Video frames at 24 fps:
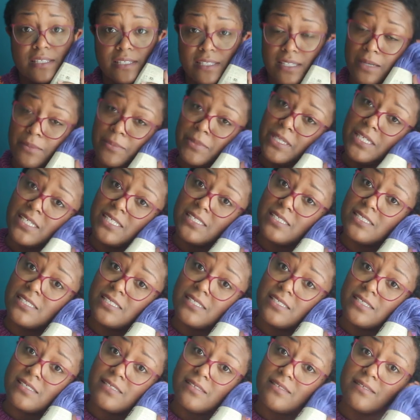
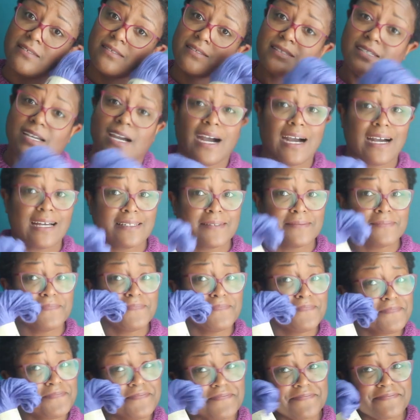yummiest
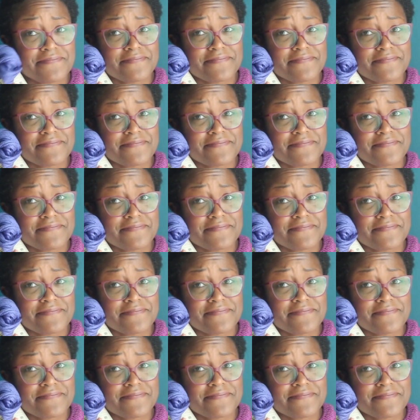cotton.